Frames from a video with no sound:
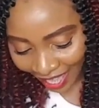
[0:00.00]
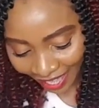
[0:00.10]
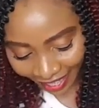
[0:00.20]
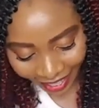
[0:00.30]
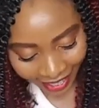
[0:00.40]

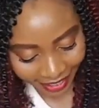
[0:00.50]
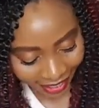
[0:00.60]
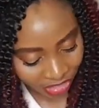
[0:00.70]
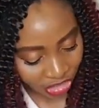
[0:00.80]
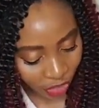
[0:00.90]
And
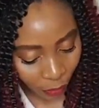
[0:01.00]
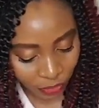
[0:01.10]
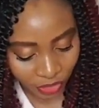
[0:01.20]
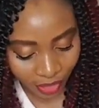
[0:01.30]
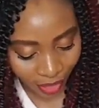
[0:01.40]
then she
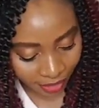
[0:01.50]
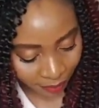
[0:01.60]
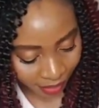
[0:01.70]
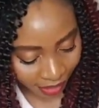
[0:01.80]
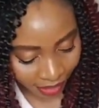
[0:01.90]
also
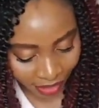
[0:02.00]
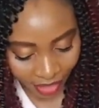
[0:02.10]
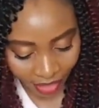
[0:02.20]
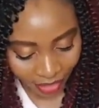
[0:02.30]
got me